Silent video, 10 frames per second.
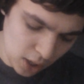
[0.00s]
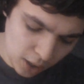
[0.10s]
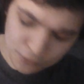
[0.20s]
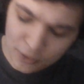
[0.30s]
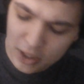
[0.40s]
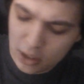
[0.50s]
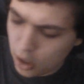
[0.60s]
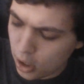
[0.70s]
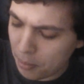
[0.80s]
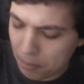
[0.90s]
I think
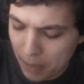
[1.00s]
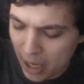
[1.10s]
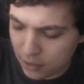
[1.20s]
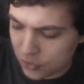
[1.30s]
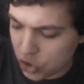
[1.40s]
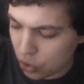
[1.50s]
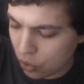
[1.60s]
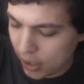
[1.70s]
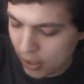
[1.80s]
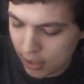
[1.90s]
Band of
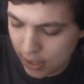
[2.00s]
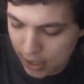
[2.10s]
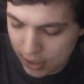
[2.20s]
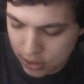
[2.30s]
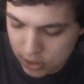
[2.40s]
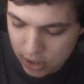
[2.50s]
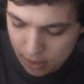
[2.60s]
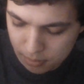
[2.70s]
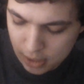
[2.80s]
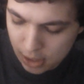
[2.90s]
Joy and
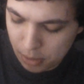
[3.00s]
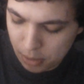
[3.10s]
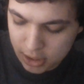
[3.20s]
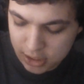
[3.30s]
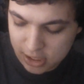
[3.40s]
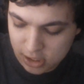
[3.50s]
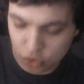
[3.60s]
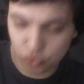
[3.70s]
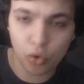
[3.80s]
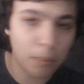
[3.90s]
Lullaby and the
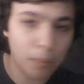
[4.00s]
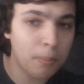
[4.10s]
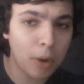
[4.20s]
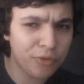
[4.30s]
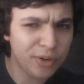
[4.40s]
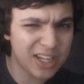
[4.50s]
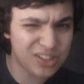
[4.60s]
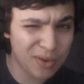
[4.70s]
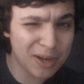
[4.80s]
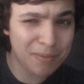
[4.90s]
Ceaseless Roar both are in that
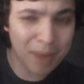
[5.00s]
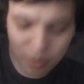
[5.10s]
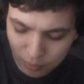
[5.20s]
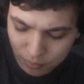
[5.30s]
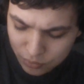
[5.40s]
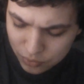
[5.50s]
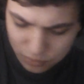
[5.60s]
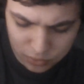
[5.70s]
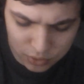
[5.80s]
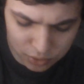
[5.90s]
£20
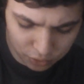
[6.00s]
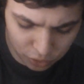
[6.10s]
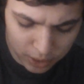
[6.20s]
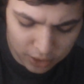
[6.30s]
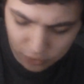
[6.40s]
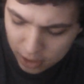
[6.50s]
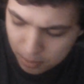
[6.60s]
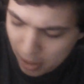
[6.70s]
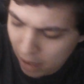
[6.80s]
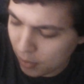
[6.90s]
to
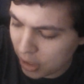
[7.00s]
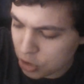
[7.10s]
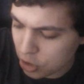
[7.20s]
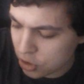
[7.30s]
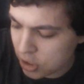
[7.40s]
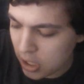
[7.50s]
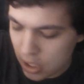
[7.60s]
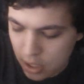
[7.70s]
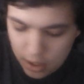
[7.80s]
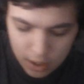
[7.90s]
£30 range. Because,
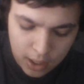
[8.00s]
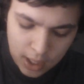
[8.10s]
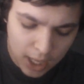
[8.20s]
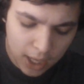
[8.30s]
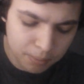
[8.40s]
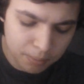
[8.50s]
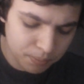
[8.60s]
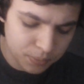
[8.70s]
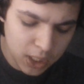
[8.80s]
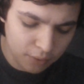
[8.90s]
and
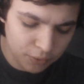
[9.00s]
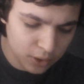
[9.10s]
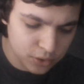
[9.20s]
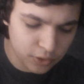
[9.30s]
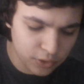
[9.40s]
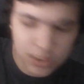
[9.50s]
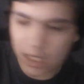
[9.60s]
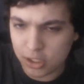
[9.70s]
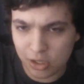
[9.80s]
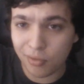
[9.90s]
you know, for those of you who say
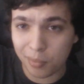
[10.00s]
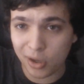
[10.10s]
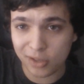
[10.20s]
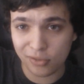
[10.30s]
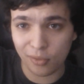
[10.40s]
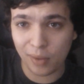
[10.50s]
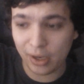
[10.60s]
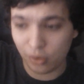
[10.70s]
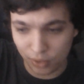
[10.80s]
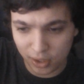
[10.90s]
that's overpriced for a
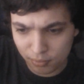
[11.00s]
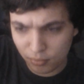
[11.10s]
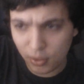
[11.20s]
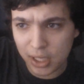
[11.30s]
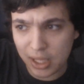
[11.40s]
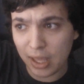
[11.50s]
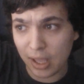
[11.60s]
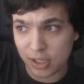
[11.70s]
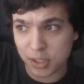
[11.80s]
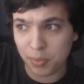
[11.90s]
record, it really is.